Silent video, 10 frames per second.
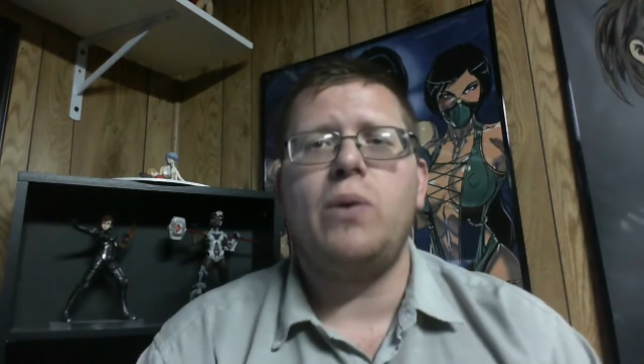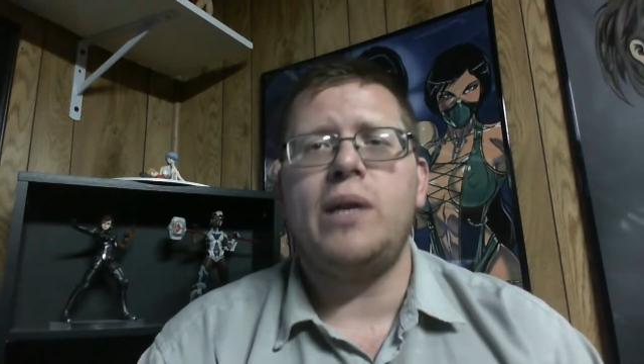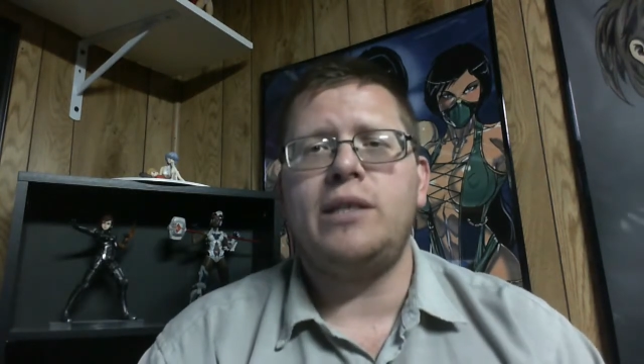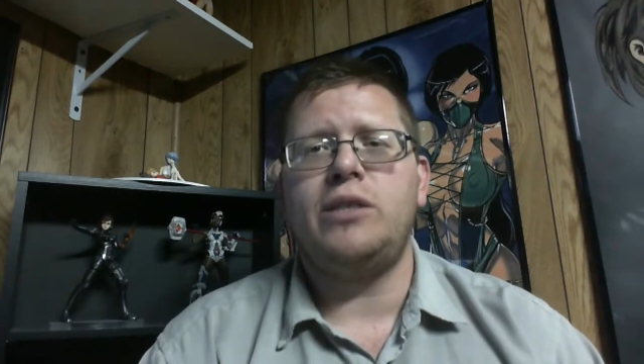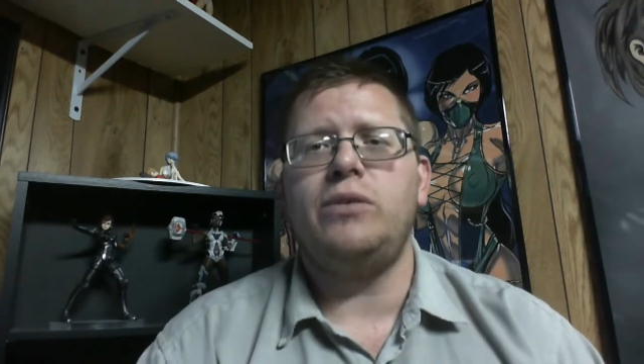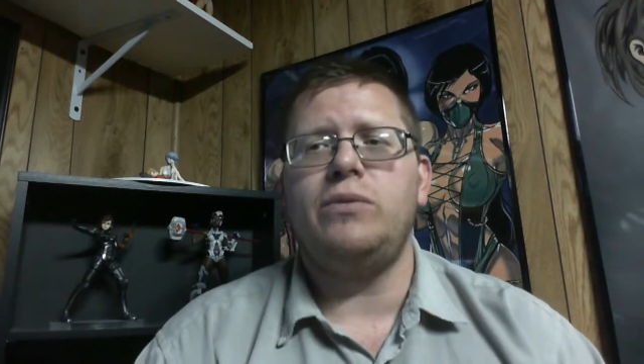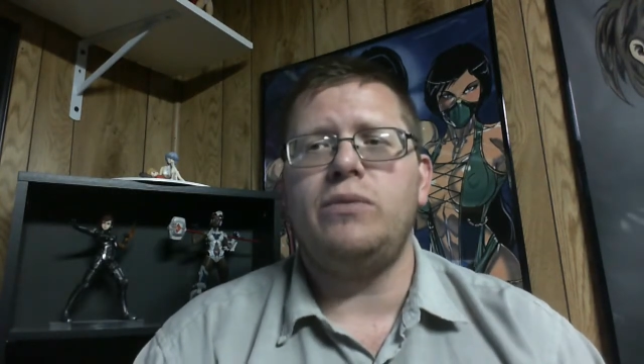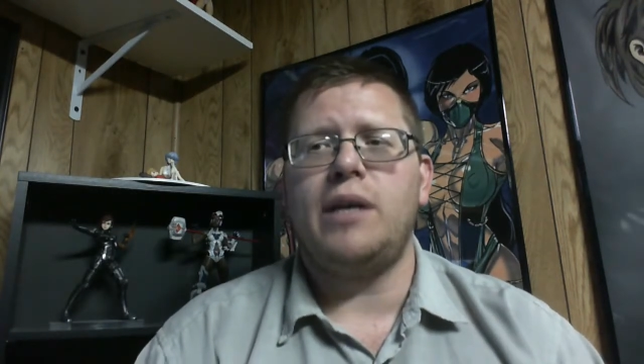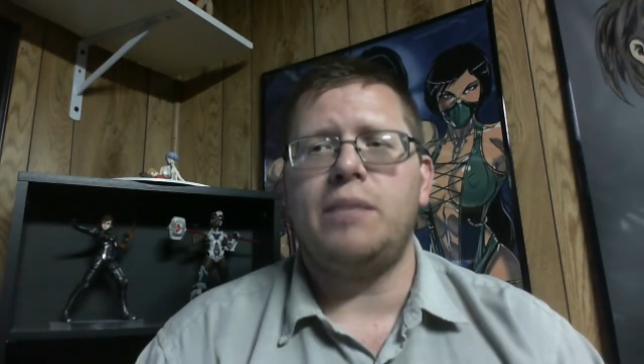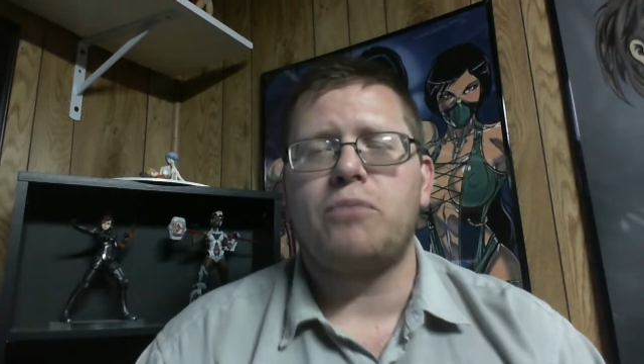Arrow
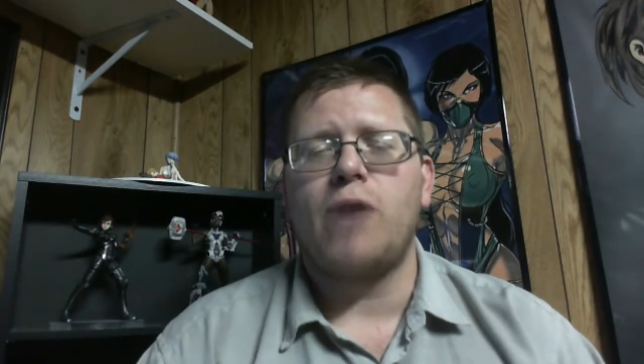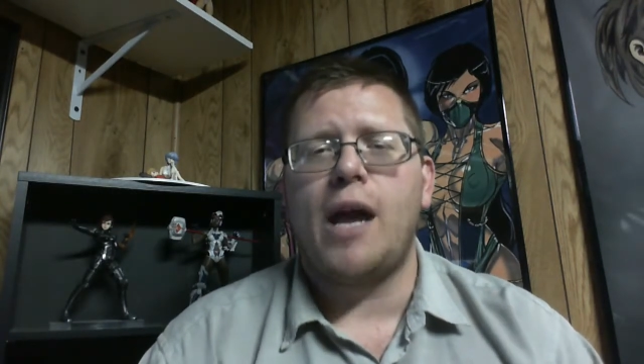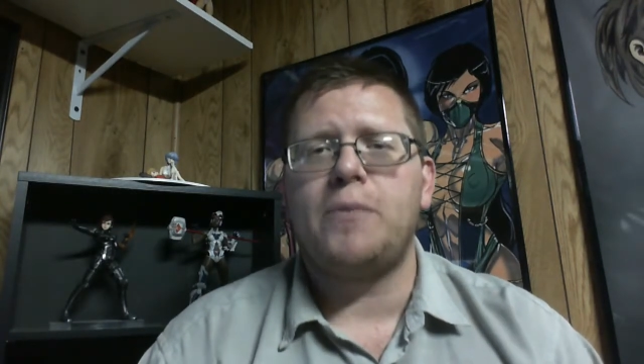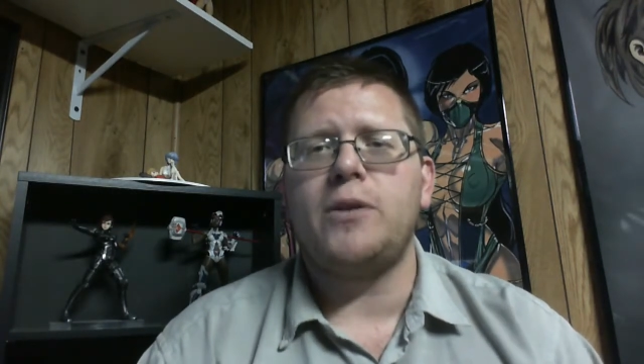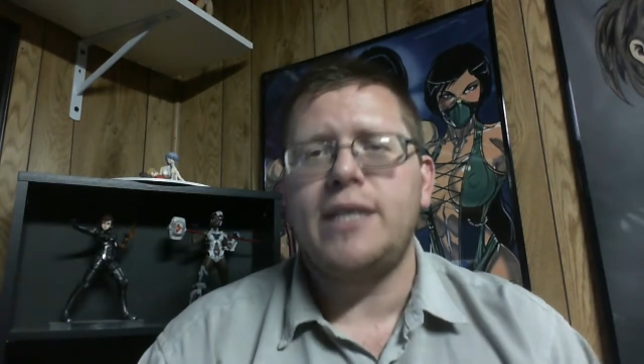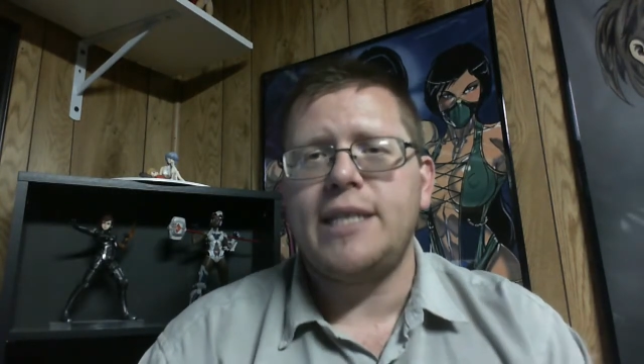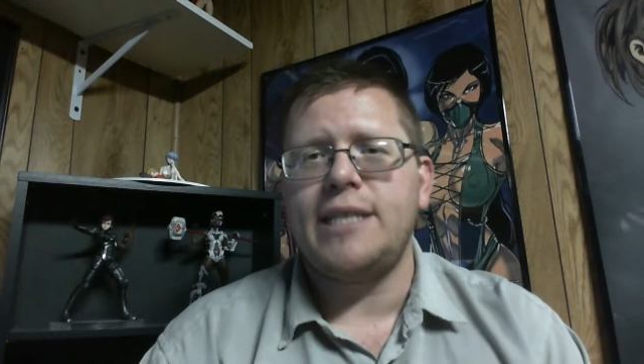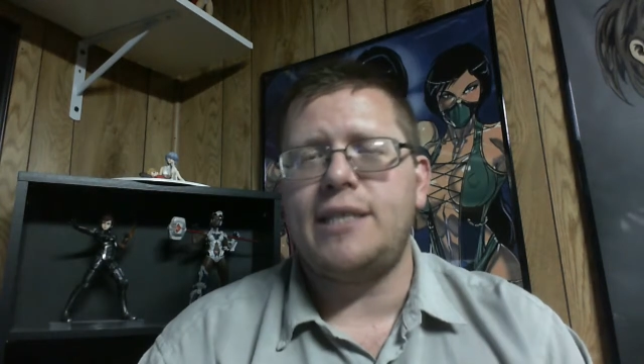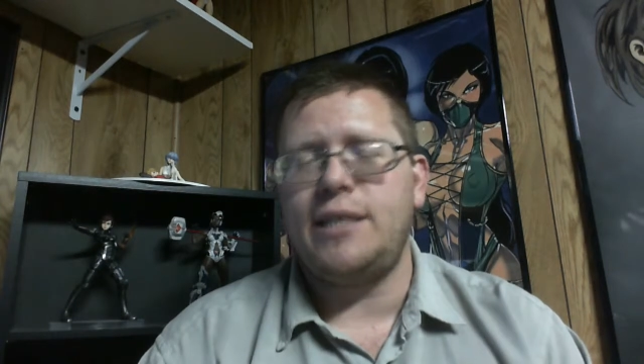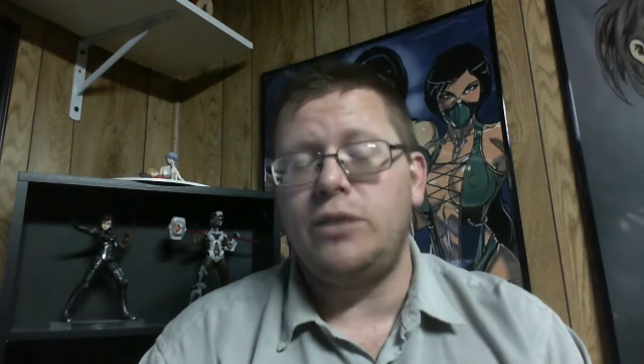into a
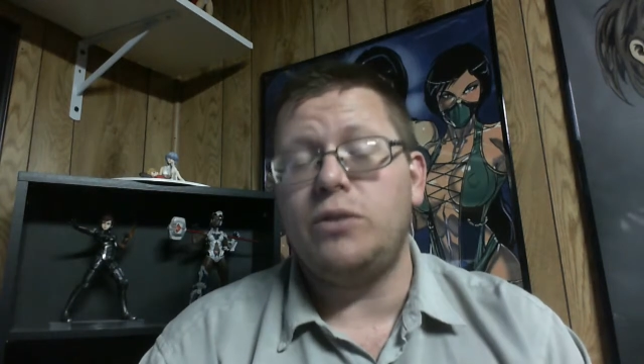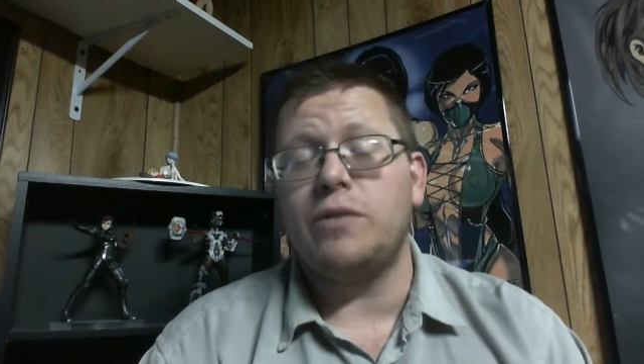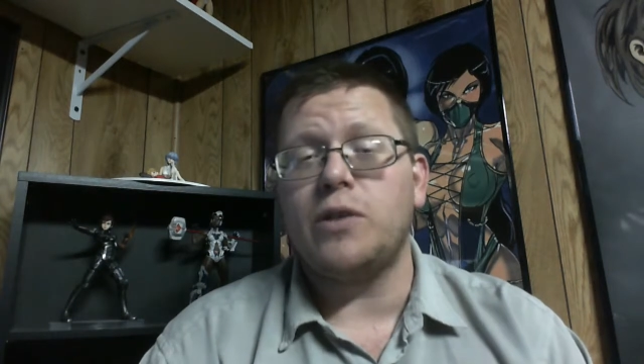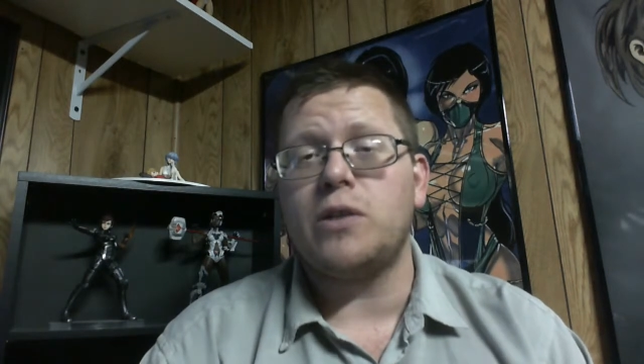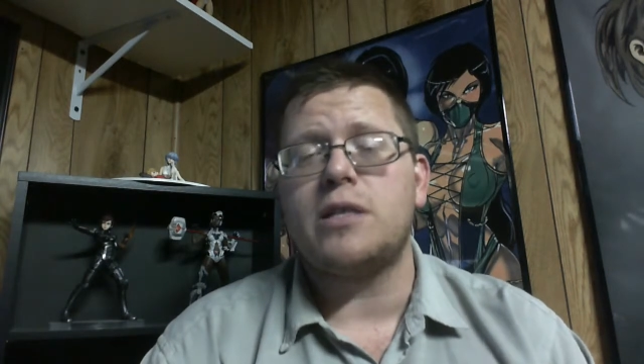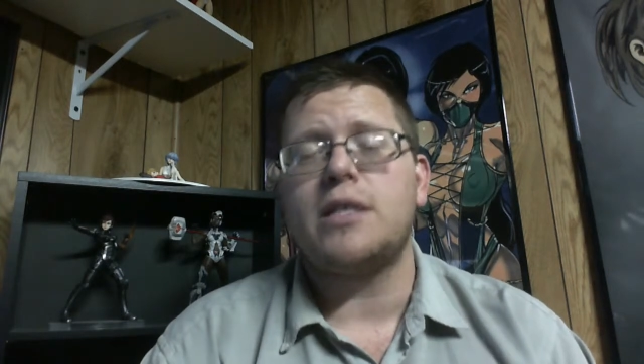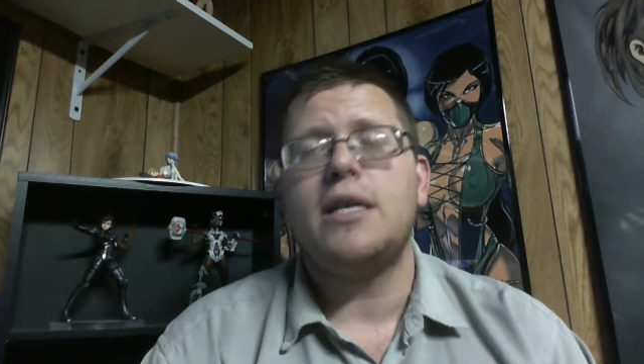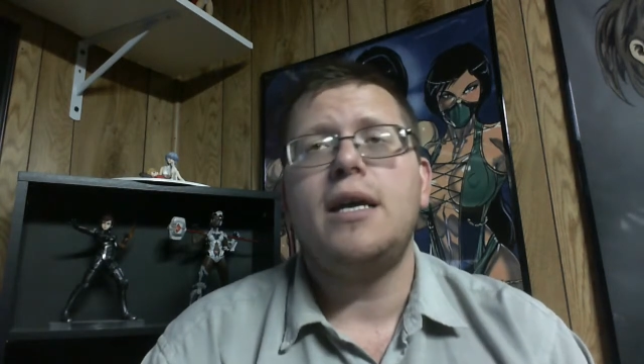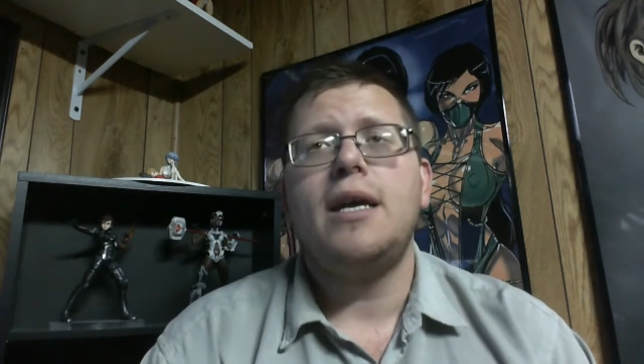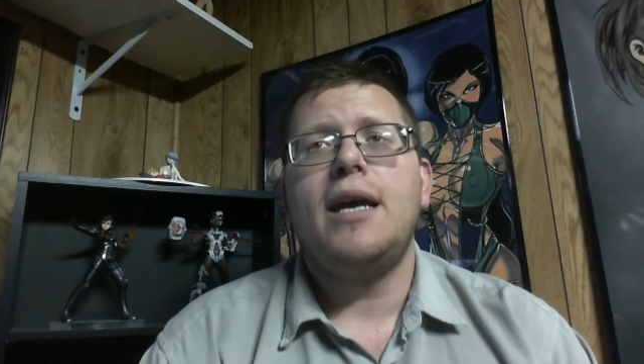proper DC
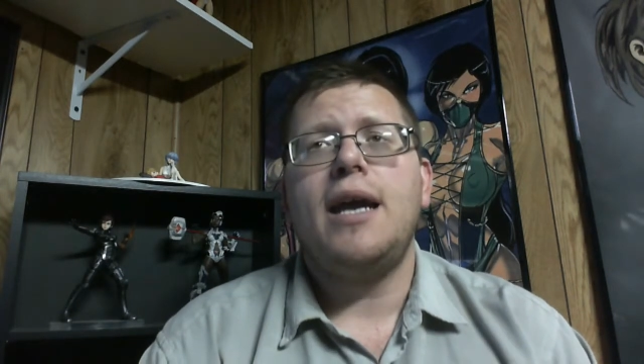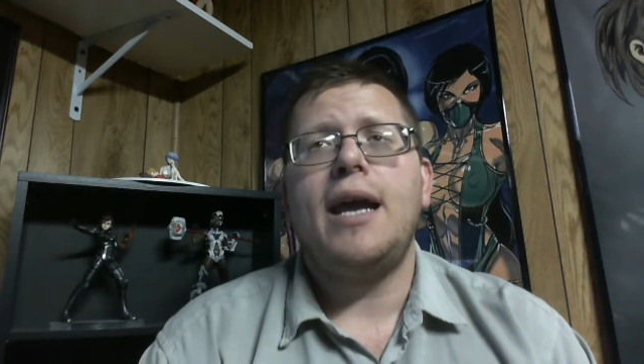universe.